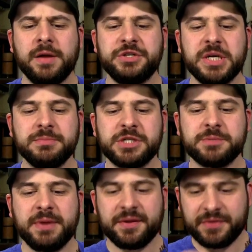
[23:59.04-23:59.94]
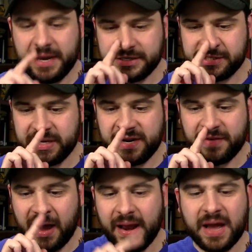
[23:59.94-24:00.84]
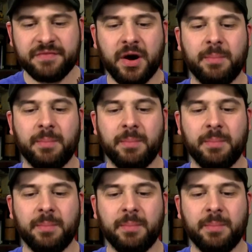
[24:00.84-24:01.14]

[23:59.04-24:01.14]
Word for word: Jim Smith, hey Steve, I have a